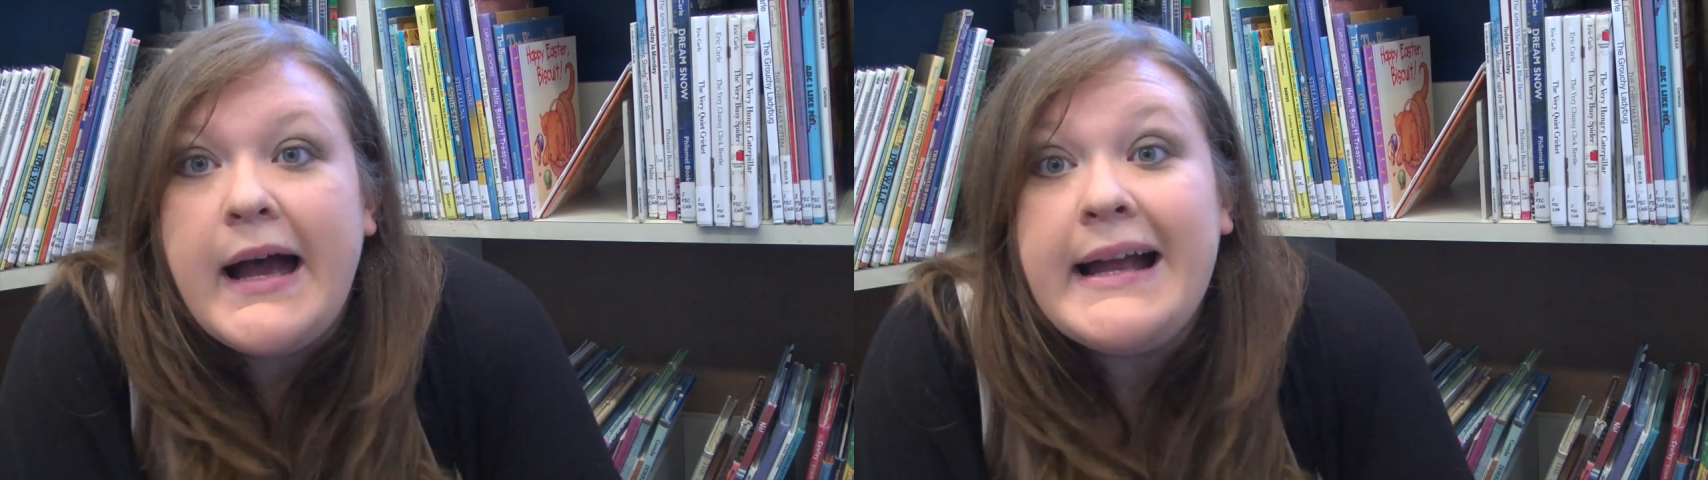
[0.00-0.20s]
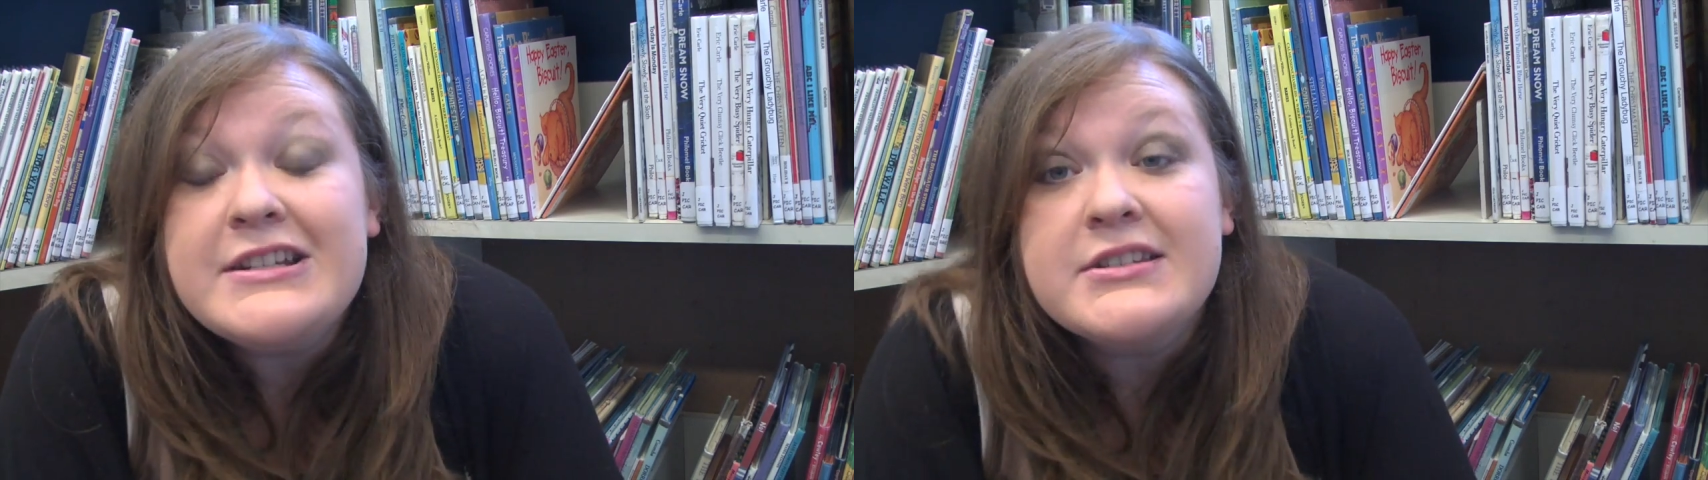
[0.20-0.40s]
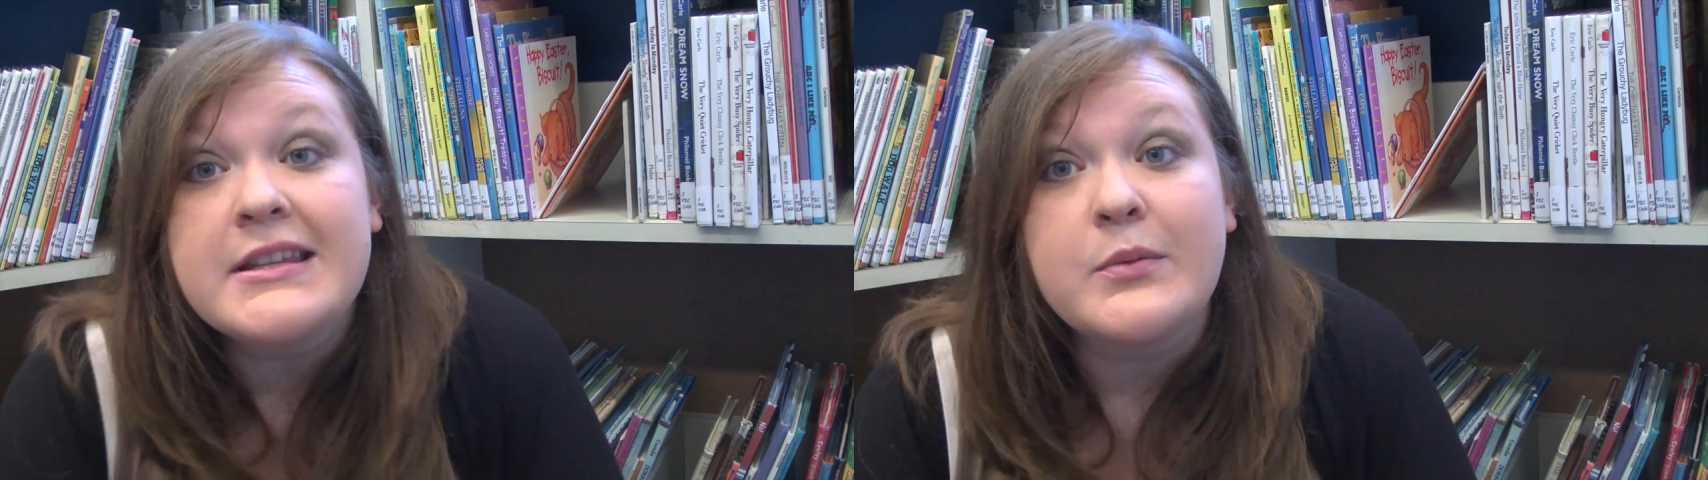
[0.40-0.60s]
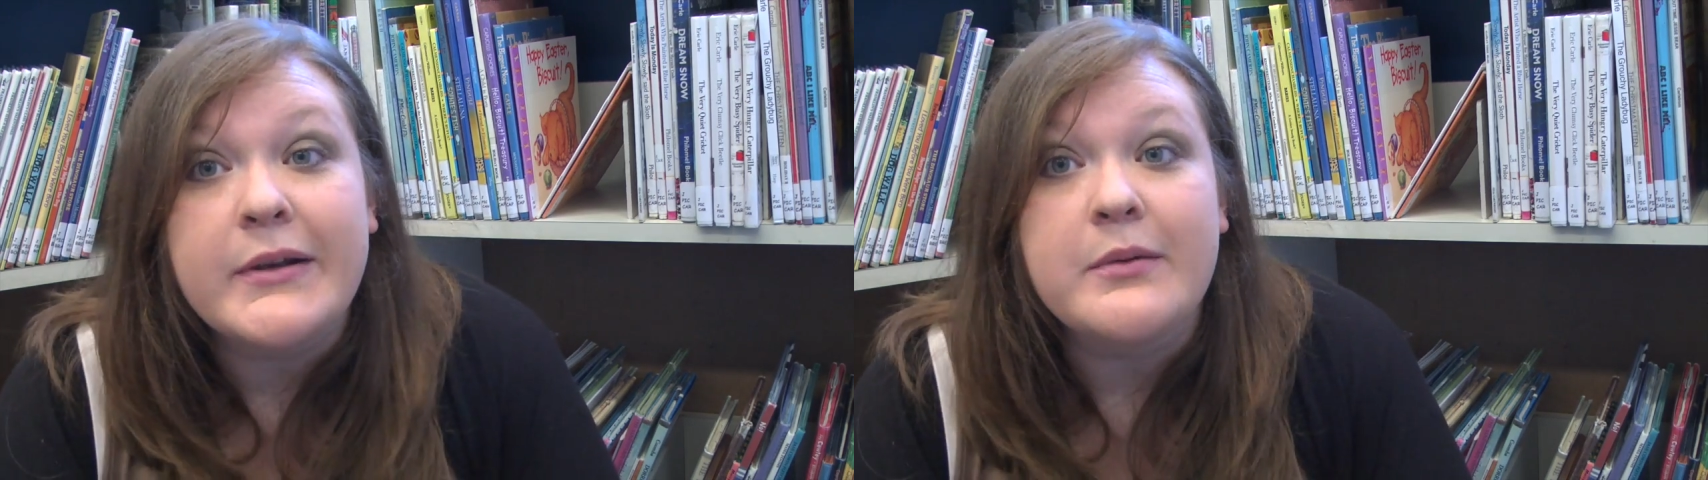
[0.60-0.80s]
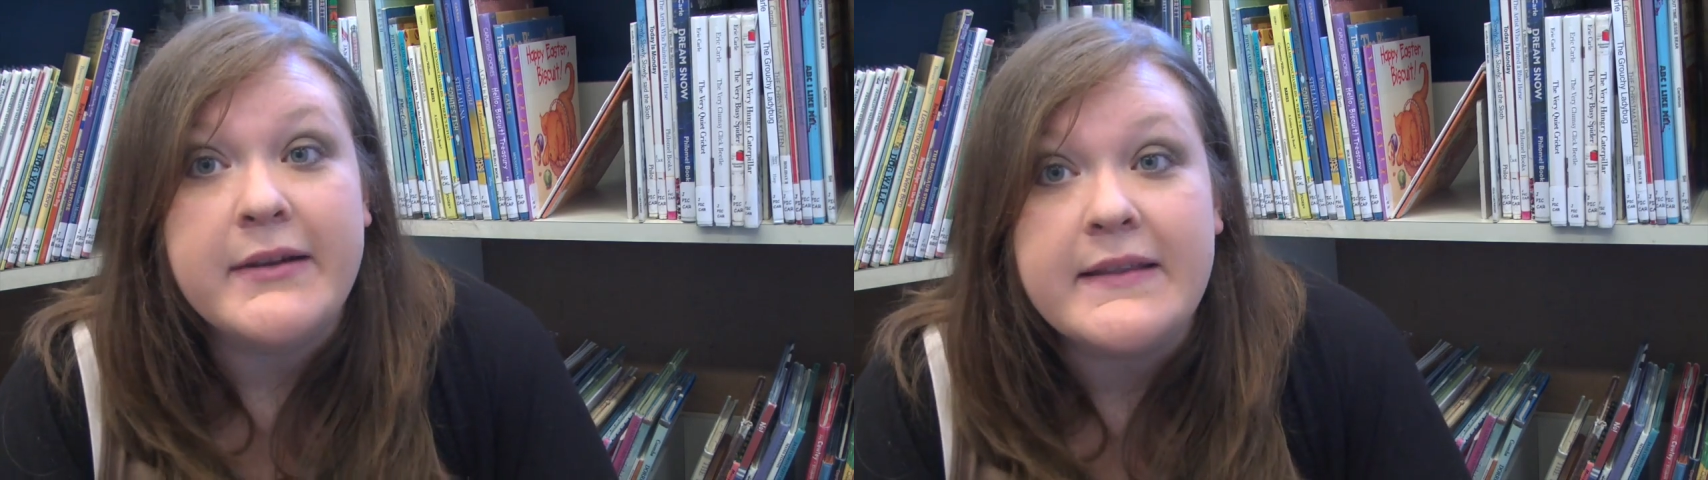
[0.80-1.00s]
I just think
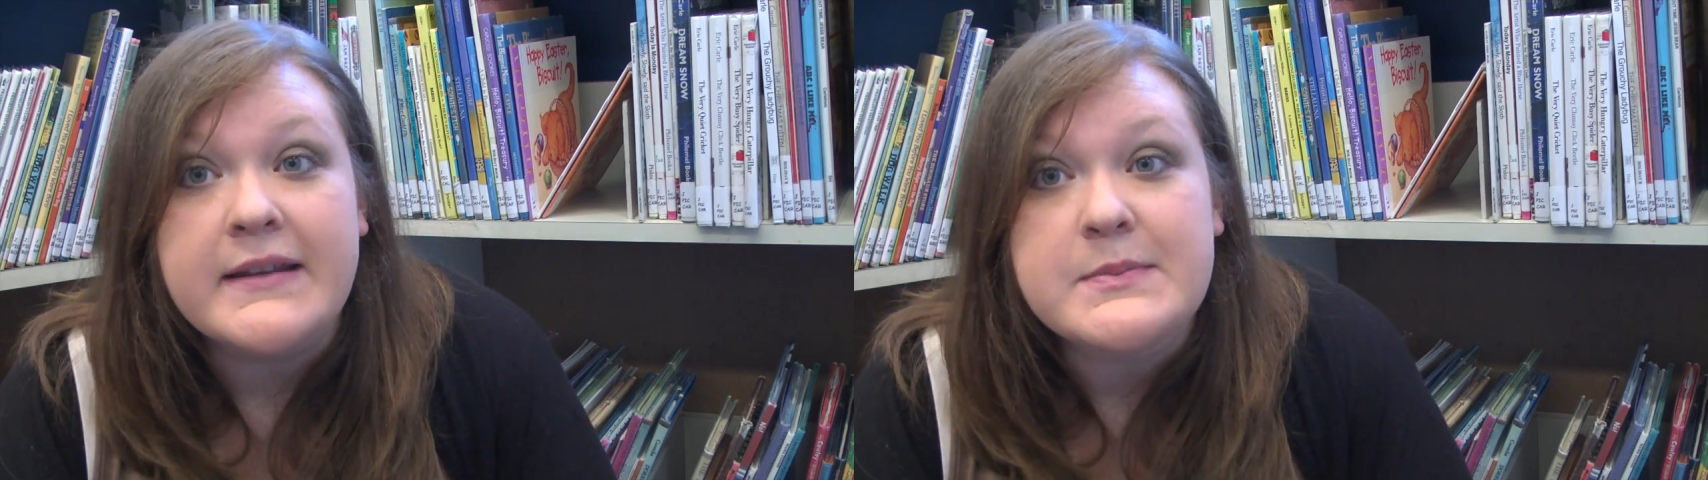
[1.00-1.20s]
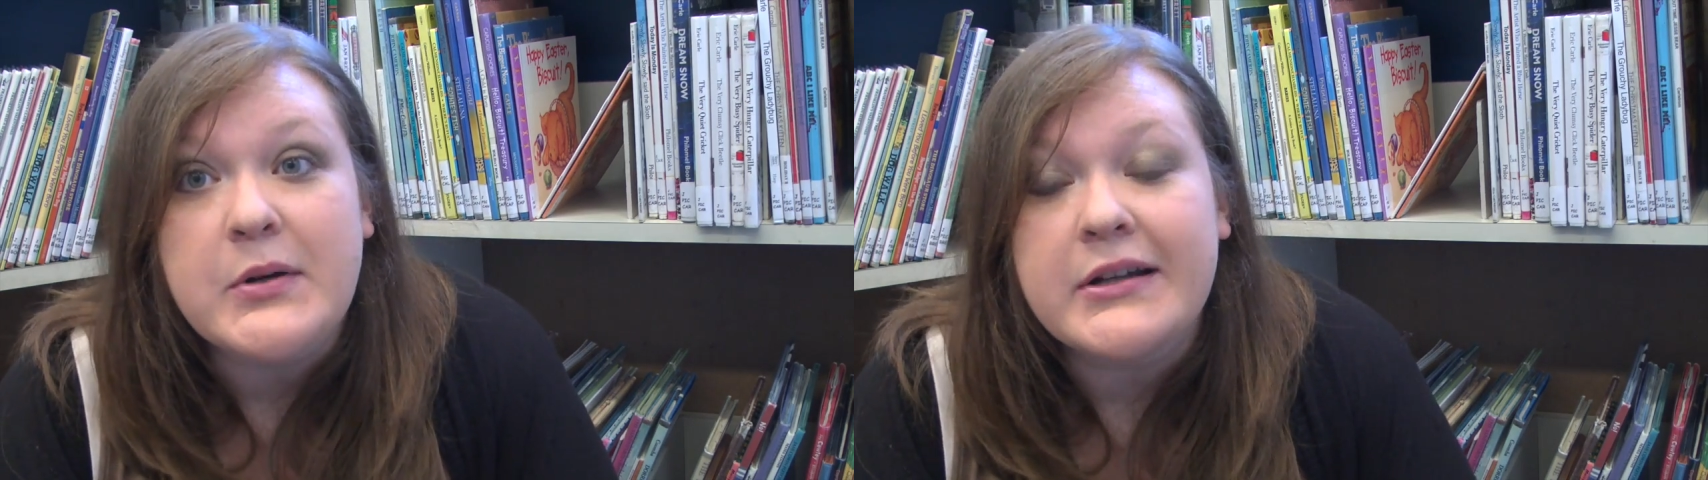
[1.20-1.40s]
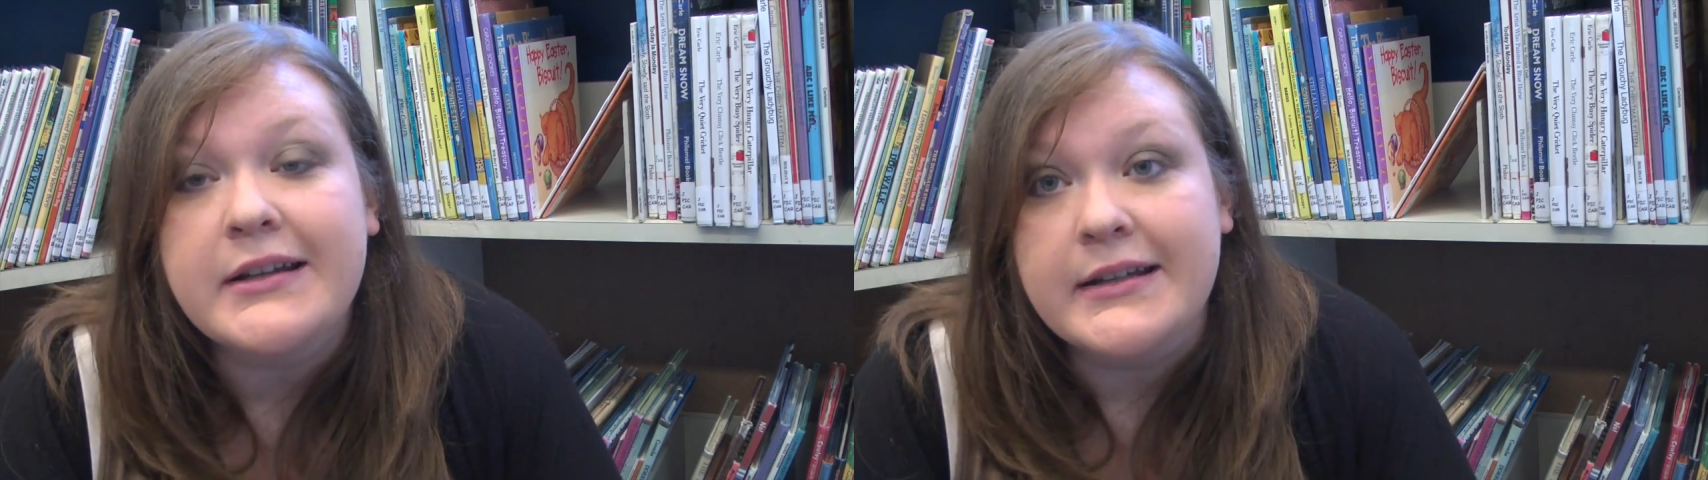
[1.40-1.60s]
when I read this book,